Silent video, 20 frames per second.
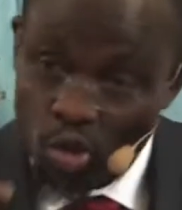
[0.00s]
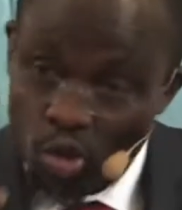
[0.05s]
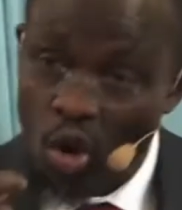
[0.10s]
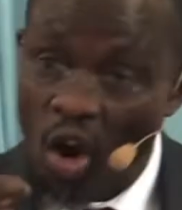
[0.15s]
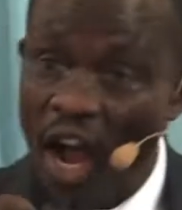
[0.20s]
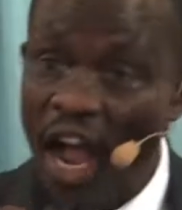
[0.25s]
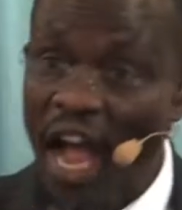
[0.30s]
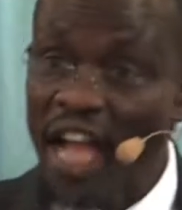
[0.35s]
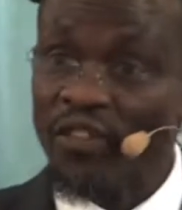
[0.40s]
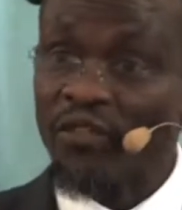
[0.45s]
to your
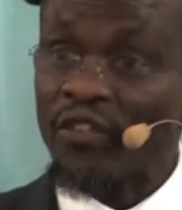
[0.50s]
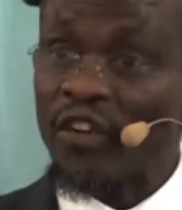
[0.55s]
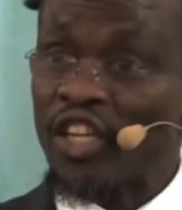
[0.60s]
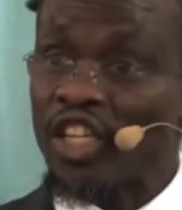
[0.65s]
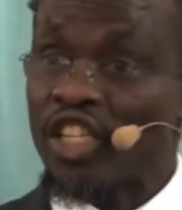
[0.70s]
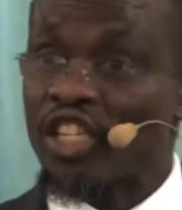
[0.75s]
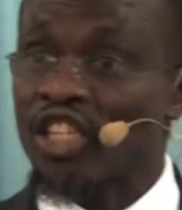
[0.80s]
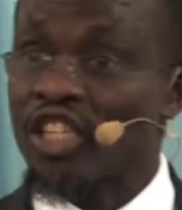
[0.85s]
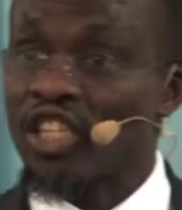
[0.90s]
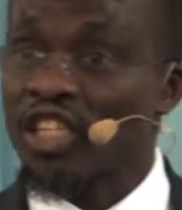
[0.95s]
heart
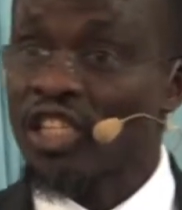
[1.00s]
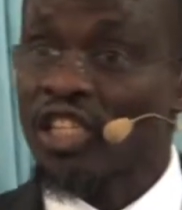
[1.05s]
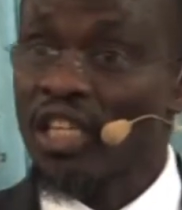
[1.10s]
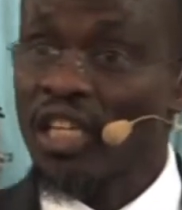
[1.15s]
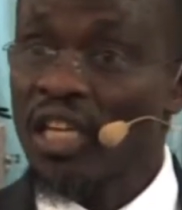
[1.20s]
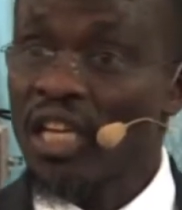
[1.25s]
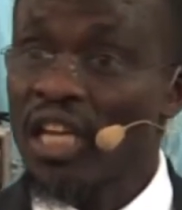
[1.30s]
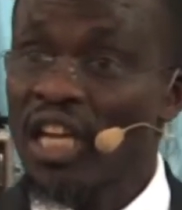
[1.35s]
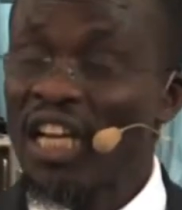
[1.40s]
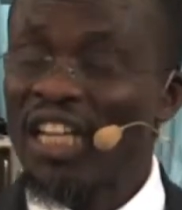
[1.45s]
first.
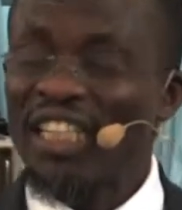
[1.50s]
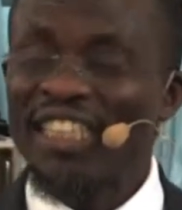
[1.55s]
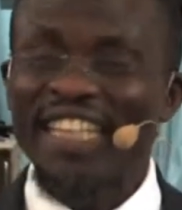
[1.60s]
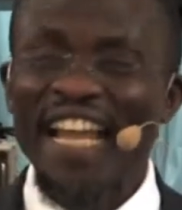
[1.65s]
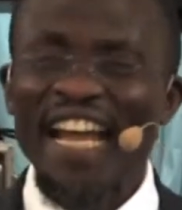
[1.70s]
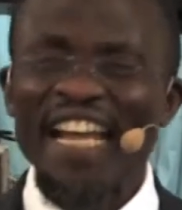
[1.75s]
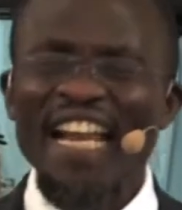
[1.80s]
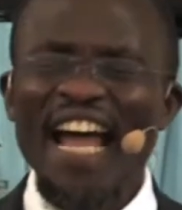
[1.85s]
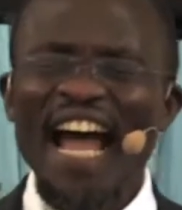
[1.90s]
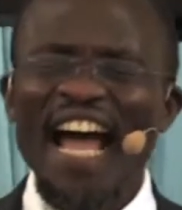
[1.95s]

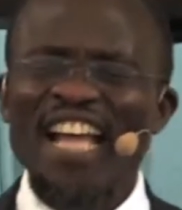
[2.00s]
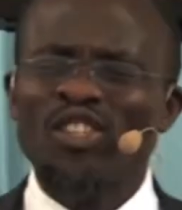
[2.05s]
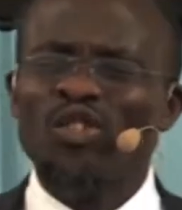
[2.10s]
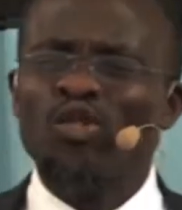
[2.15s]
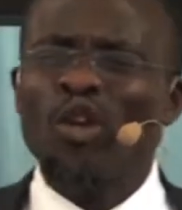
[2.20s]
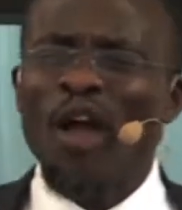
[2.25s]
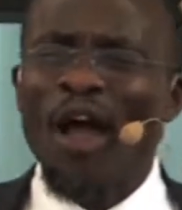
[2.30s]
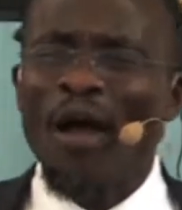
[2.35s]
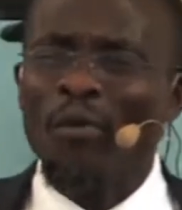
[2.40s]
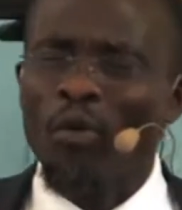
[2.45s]
Then, as
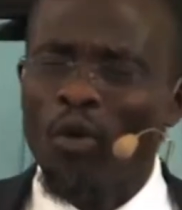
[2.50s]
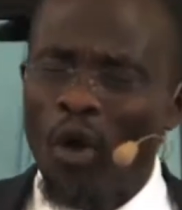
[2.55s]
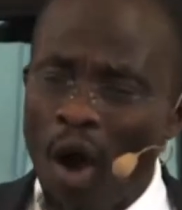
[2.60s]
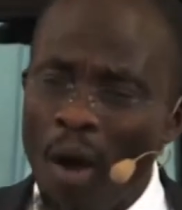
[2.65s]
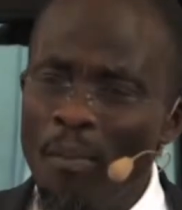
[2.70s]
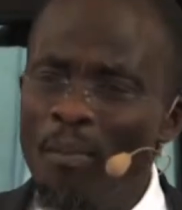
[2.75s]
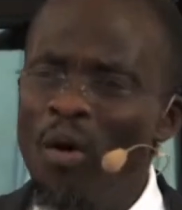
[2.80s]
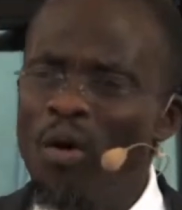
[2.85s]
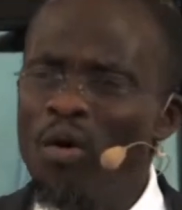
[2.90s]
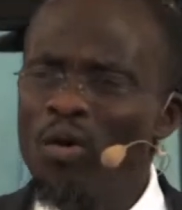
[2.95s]
you are
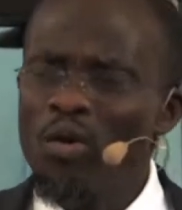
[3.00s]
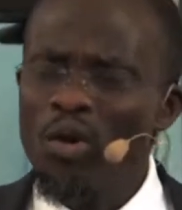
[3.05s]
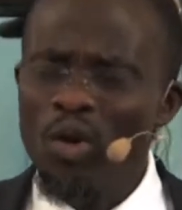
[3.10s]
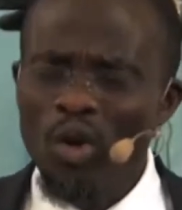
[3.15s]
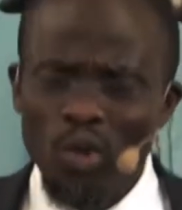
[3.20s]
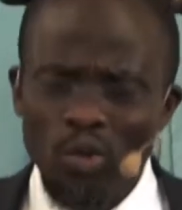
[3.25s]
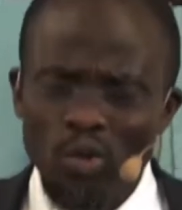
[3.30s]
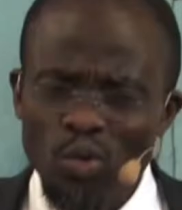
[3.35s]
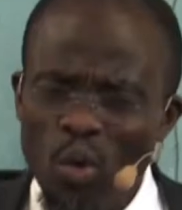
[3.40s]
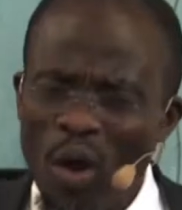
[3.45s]
humble
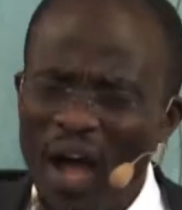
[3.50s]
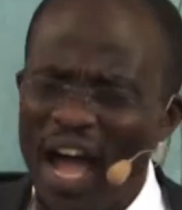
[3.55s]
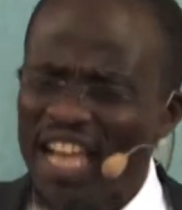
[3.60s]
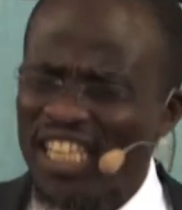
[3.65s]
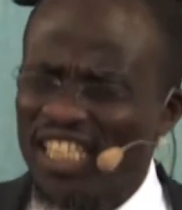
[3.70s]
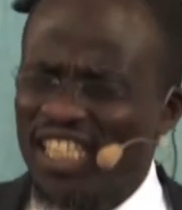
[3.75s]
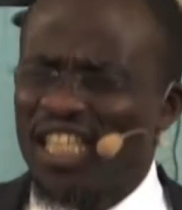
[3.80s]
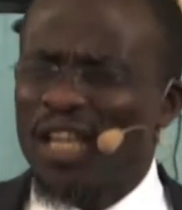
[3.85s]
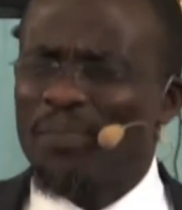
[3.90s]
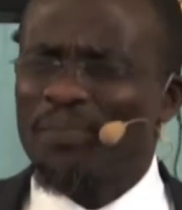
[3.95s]
you
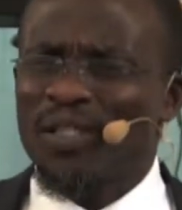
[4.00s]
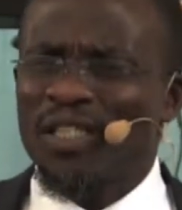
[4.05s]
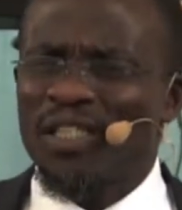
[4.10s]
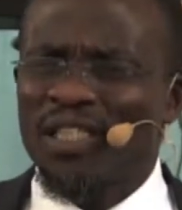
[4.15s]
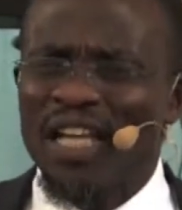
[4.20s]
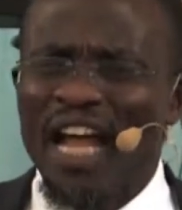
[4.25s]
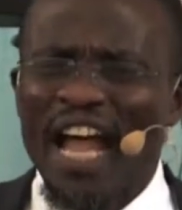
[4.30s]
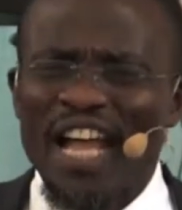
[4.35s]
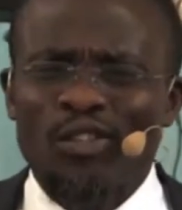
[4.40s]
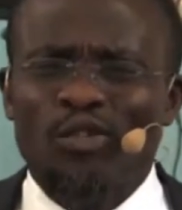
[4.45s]
accept it.
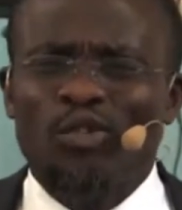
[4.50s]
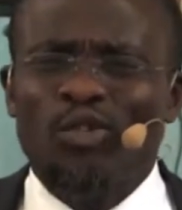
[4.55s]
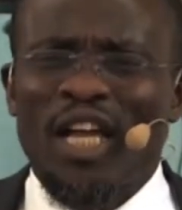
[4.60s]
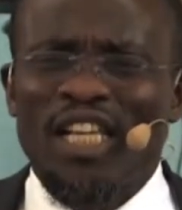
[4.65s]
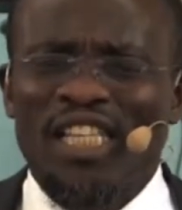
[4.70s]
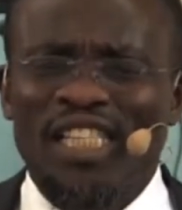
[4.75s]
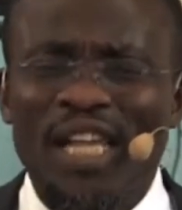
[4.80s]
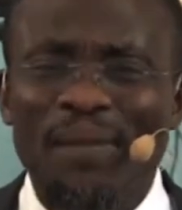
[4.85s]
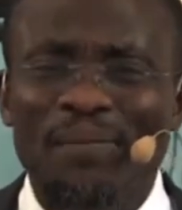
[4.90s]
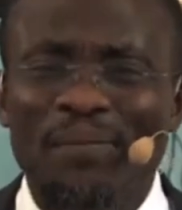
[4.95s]
As you
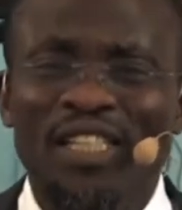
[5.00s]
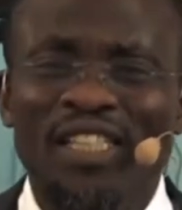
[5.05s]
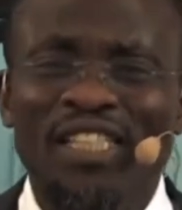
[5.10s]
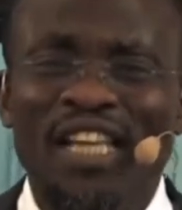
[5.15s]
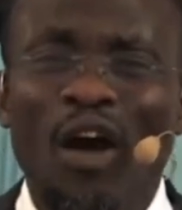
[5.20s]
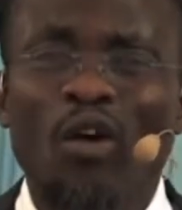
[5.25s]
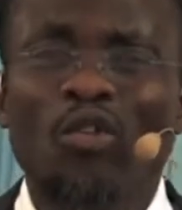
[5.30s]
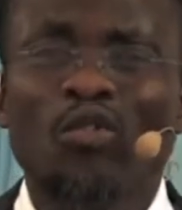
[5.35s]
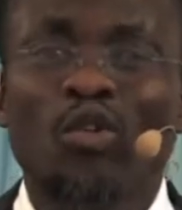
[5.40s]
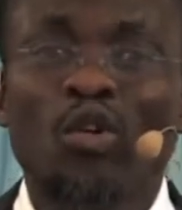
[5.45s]
accept it
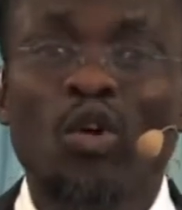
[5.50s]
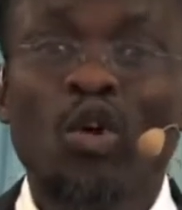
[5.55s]
now,